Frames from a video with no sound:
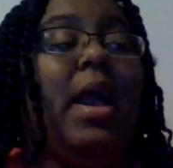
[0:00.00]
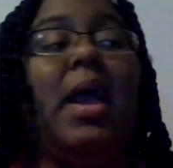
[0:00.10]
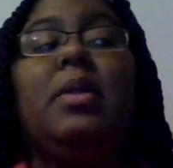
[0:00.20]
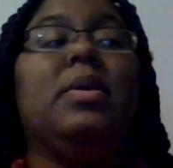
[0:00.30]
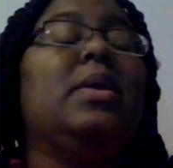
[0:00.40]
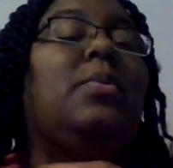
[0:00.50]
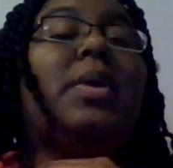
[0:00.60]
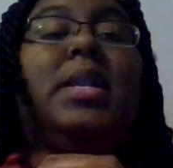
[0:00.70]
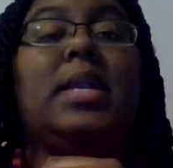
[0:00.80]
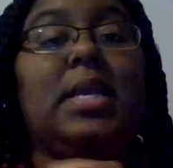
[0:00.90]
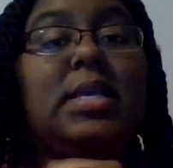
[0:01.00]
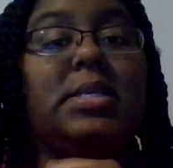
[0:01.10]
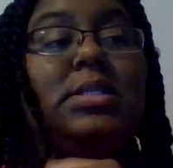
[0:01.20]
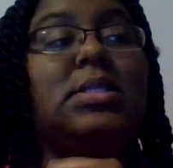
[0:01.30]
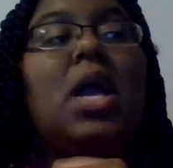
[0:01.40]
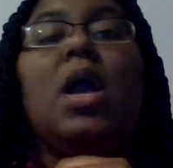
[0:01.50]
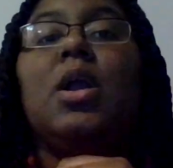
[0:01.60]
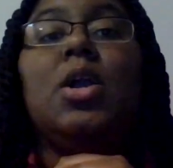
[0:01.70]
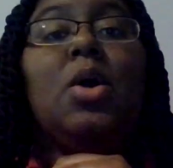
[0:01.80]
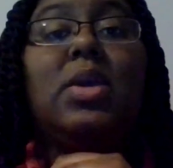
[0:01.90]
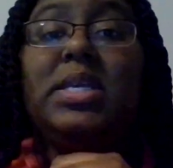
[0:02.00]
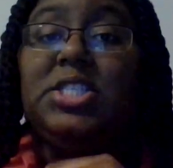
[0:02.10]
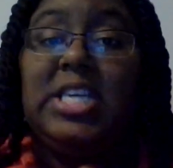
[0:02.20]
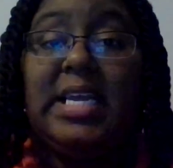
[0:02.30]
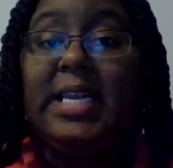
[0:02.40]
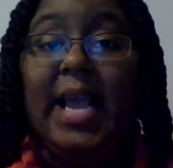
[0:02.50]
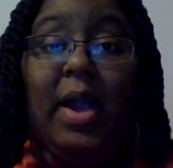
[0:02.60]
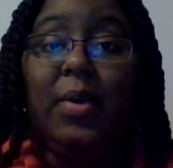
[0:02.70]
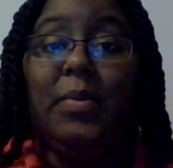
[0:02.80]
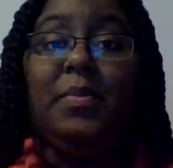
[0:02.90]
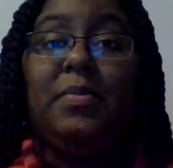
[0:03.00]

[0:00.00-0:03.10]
I don't care what it is, go get checked out.